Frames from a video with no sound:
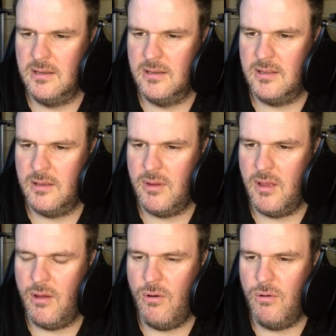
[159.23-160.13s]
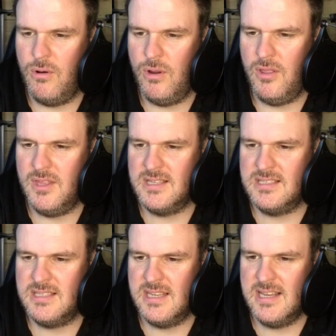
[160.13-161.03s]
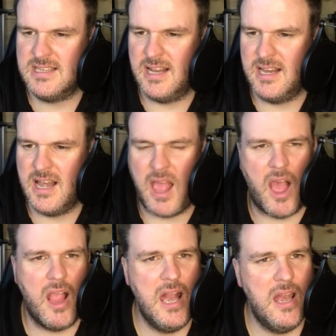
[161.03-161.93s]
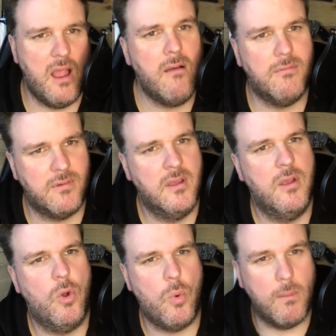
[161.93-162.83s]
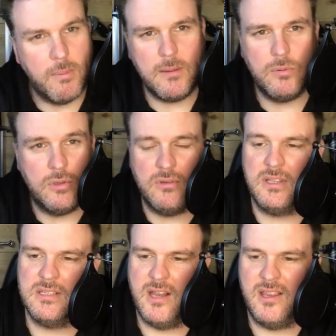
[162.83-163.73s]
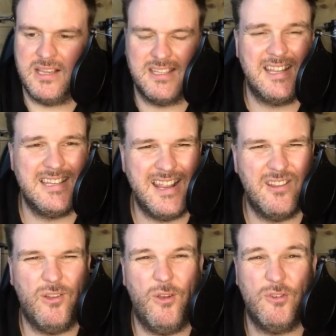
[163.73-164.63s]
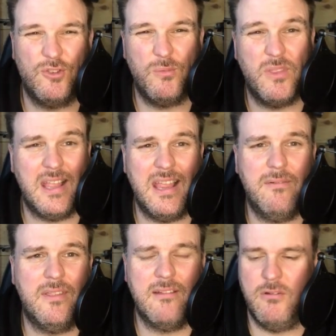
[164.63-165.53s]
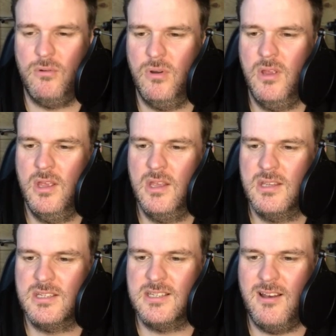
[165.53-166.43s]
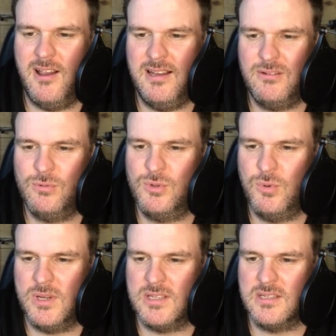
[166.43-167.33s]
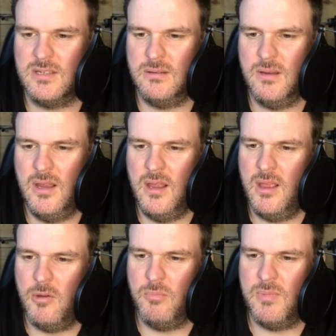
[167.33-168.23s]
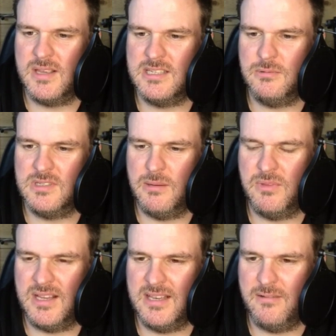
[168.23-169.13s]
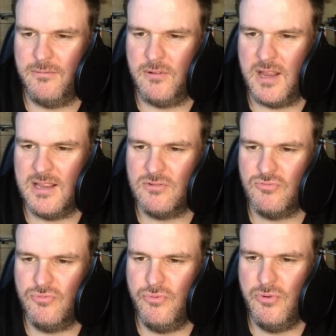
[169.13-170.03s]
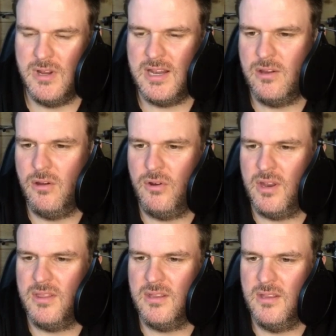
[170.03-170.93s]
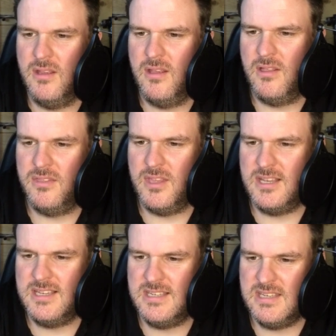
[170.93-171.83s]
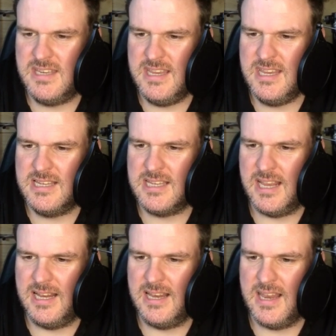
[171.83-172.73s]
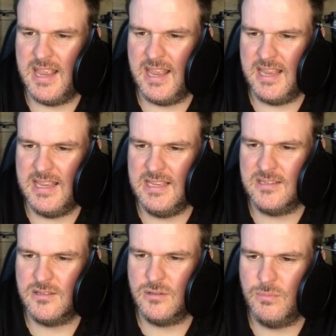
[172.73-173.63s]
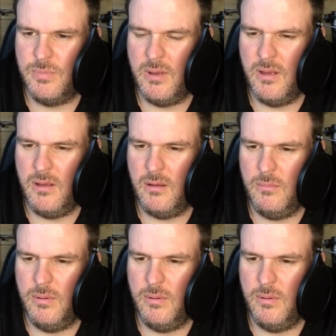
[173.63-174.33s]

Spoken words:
there we are. Oh, look at the detail in that. I love when people do things like this. They take the costume and they give it their own slight little twist and mix it with something different. It's really good, and the detail in there is superb.